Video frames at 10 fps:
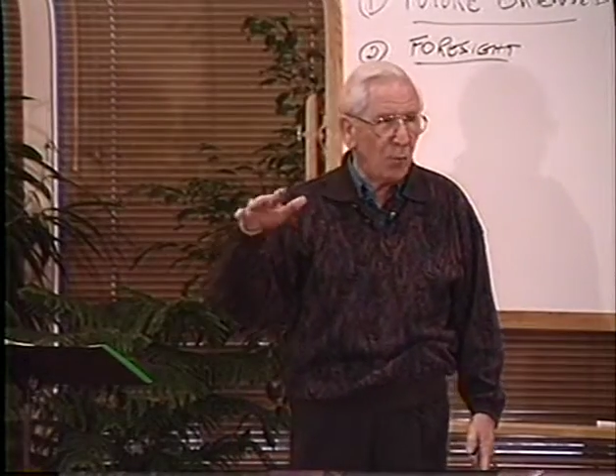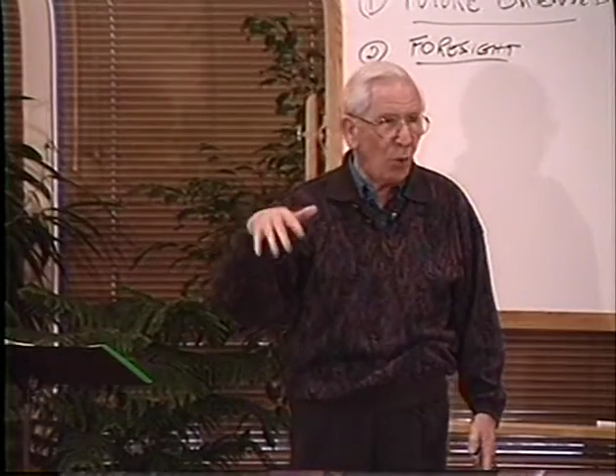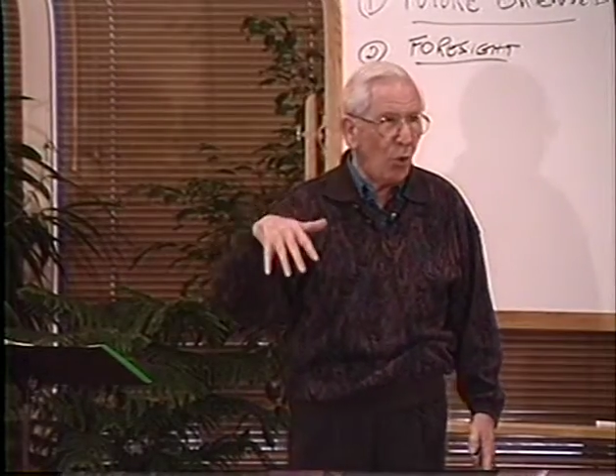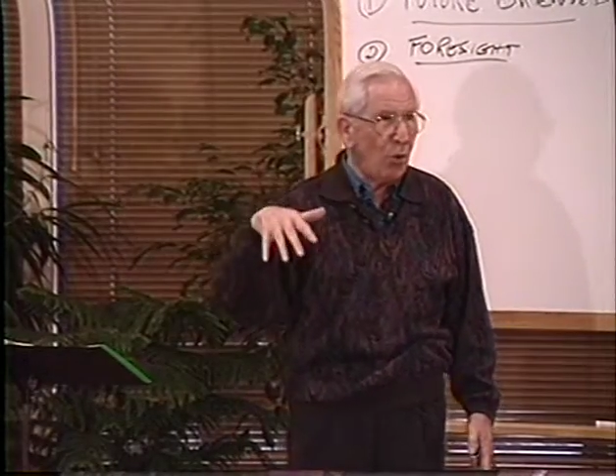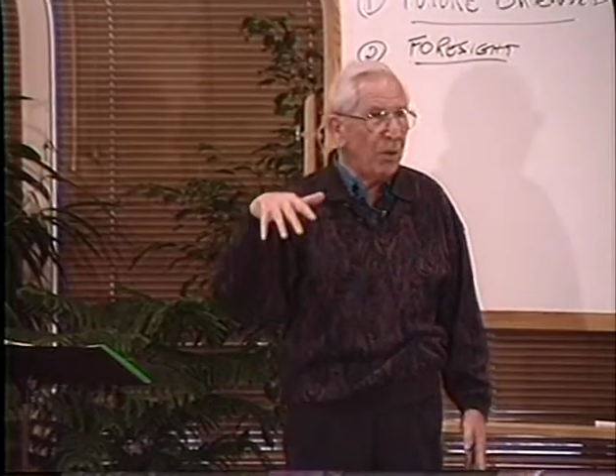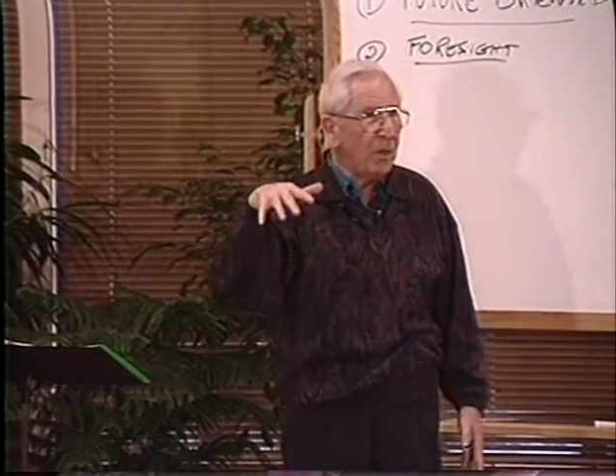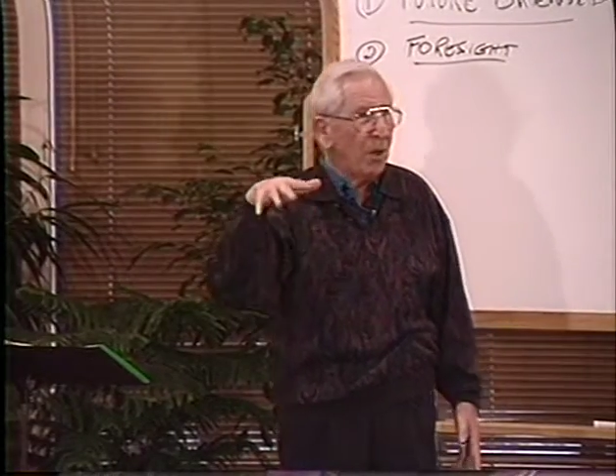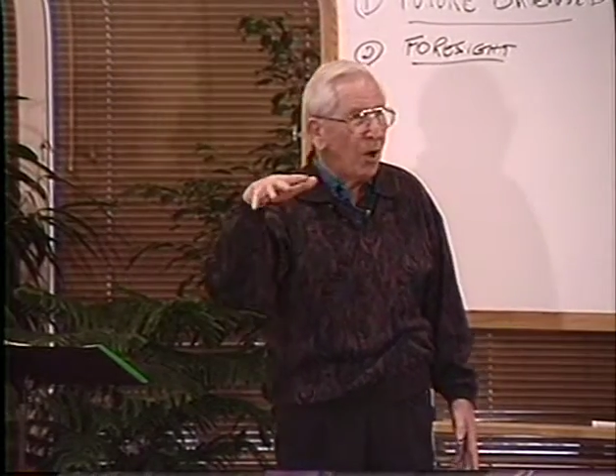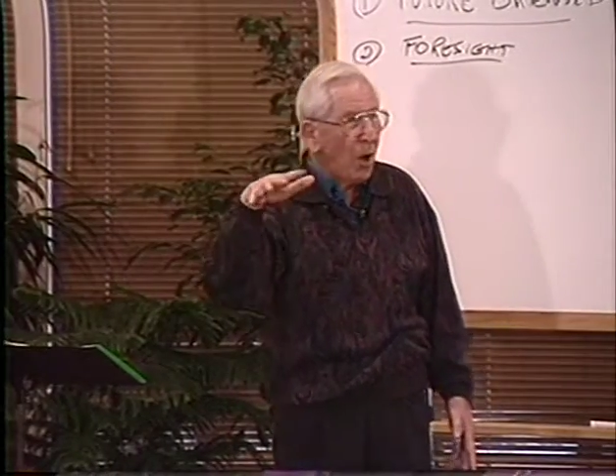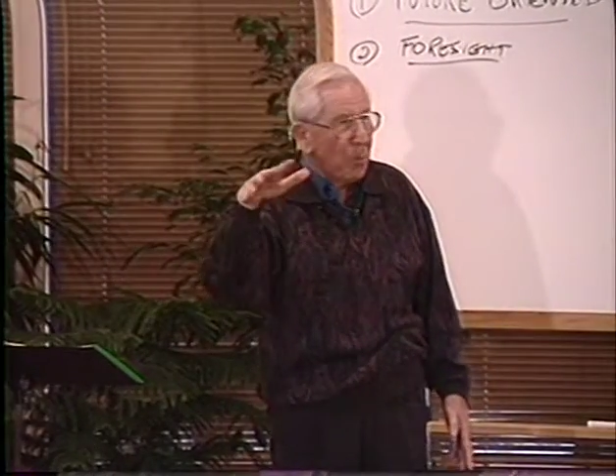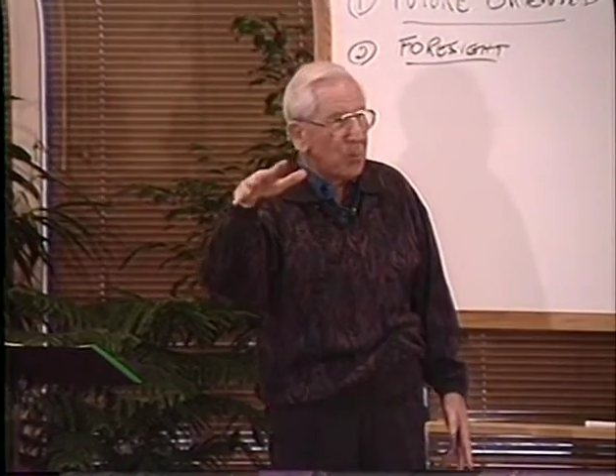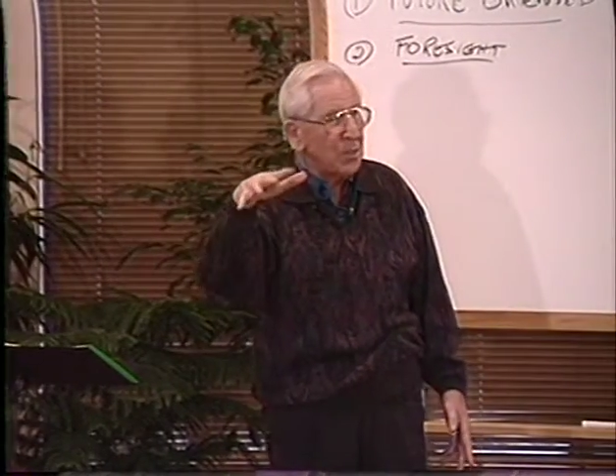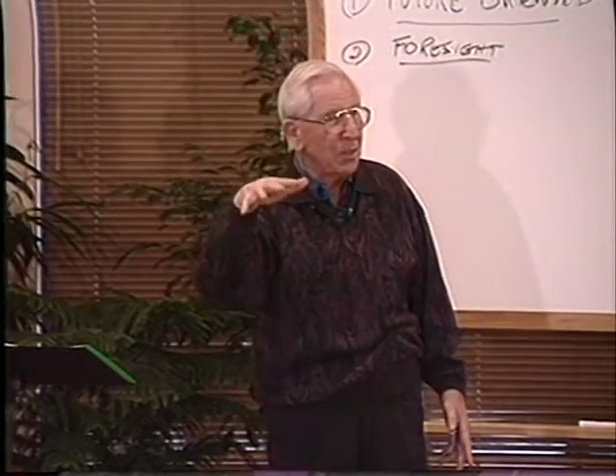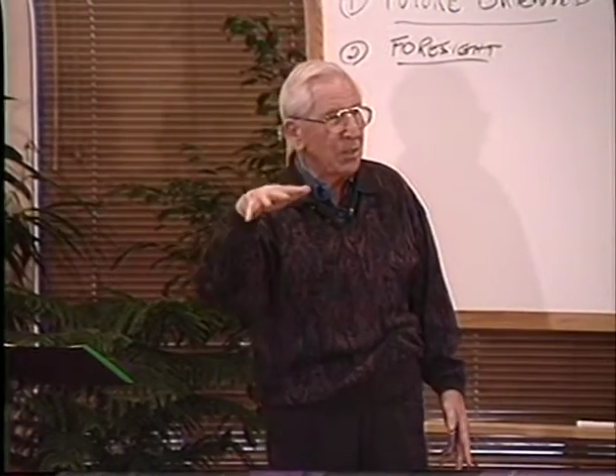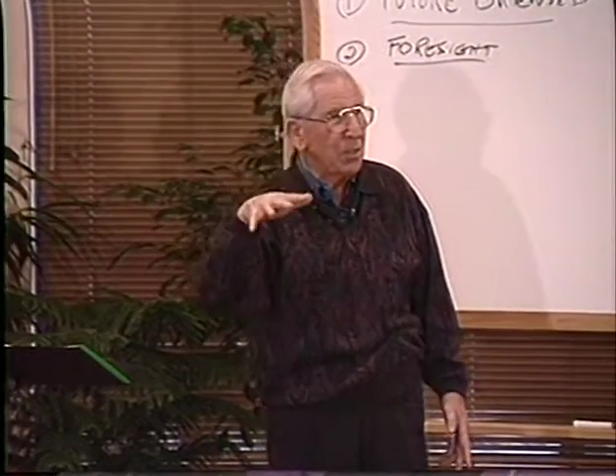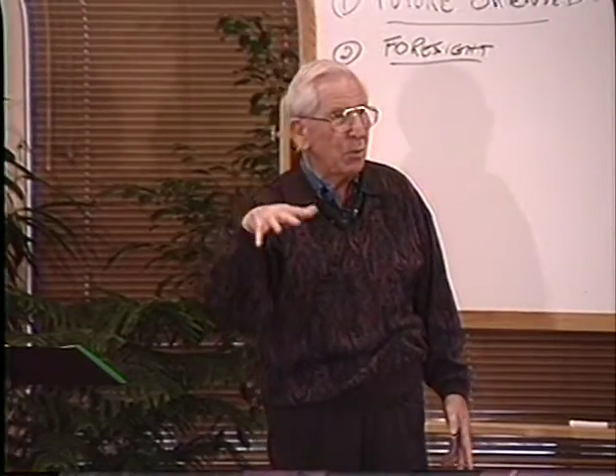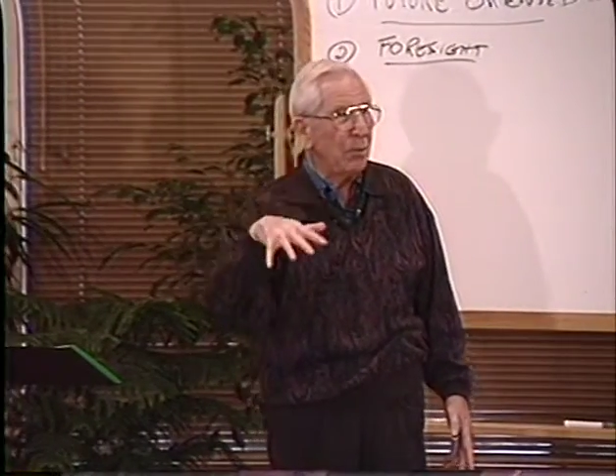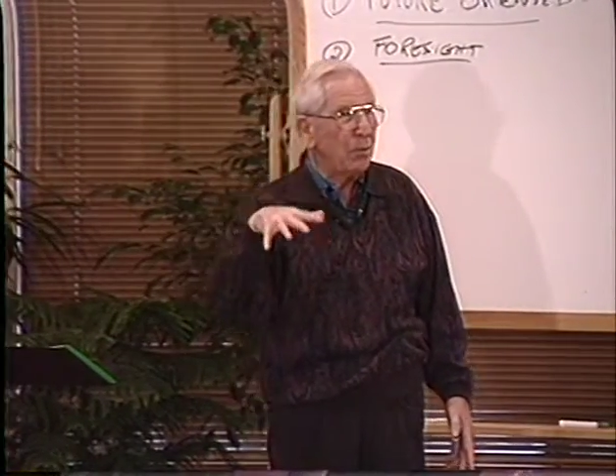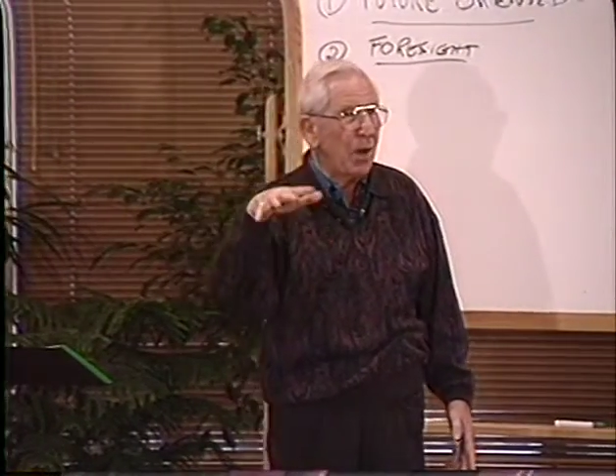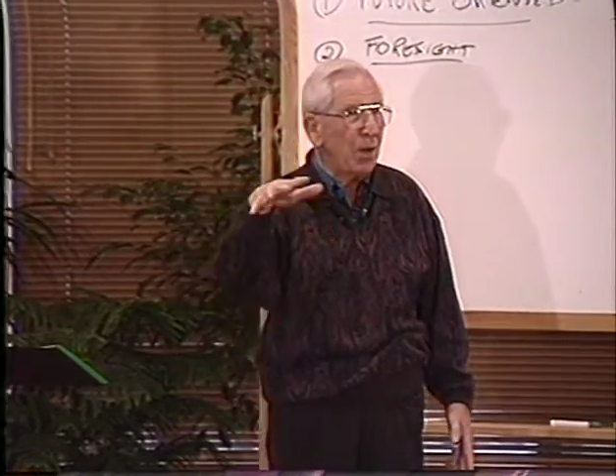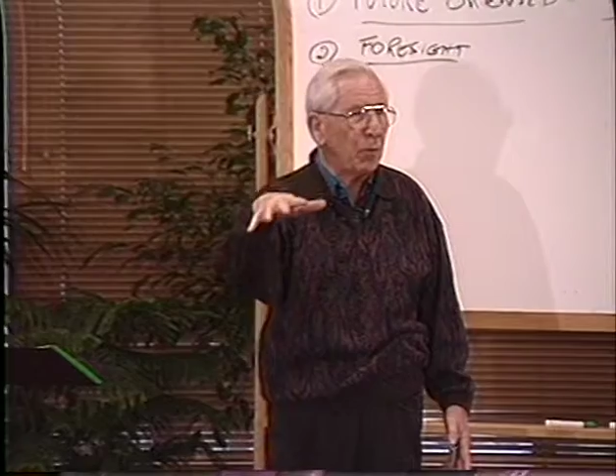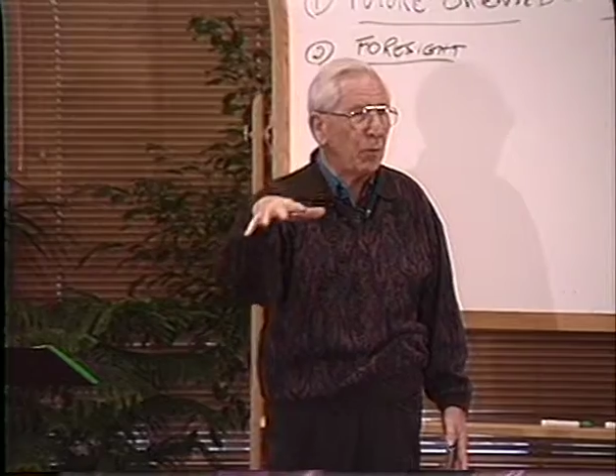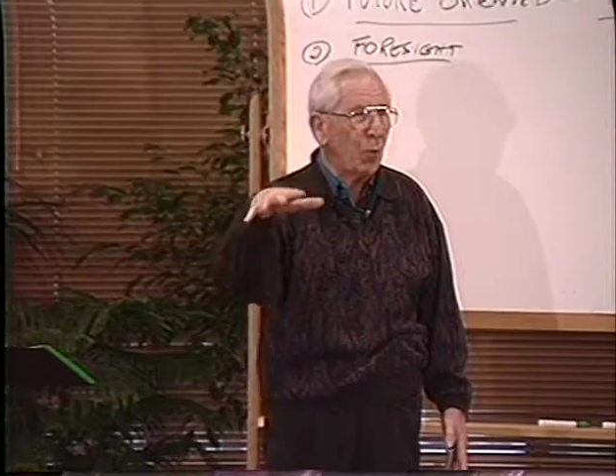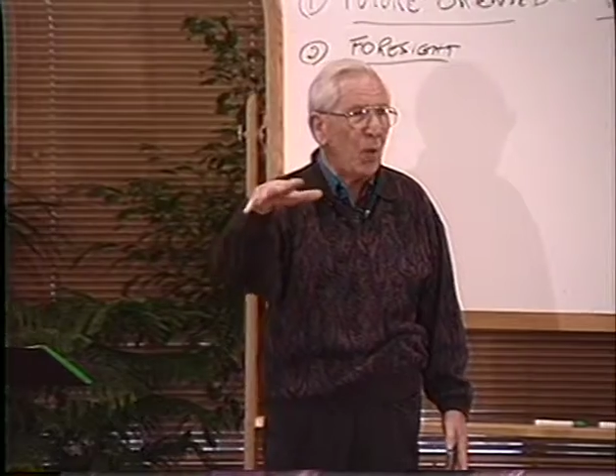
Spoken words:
all the options that are in front of him,